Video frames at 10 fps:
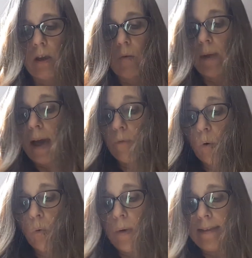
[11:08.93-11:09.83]
We have
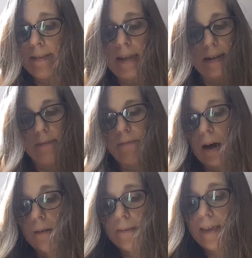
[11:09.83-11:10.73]
always needed a
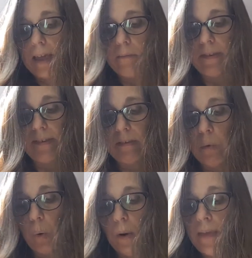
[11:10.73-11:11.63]
fire escape, Mrs.
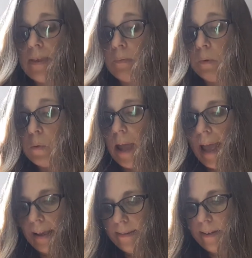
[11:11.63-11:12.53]
Small, and this will do
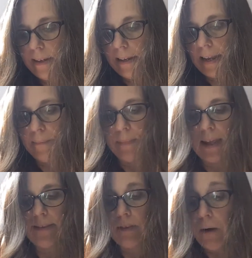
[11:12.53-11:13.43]
excellently.
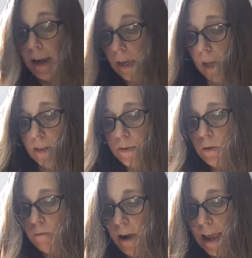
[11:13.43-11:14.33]
It's the right colour
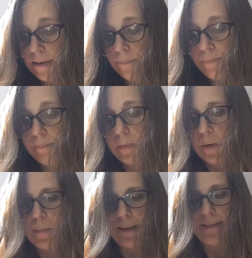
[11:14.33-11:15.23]
too, red, though
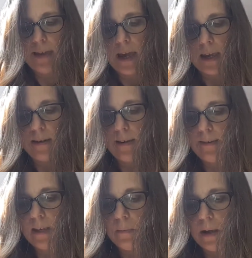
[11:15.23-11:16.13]
I must say it does
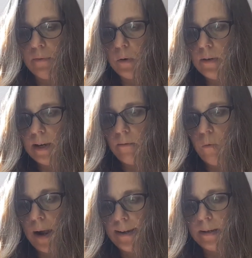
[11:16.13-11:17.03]
seem to have a good deal of
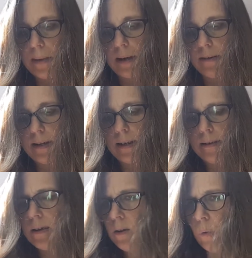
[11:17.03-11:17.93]
white about it.
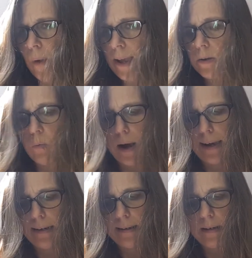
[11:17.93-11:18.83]
Wet
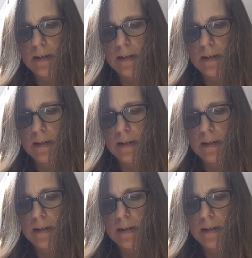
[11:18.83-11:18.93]
white.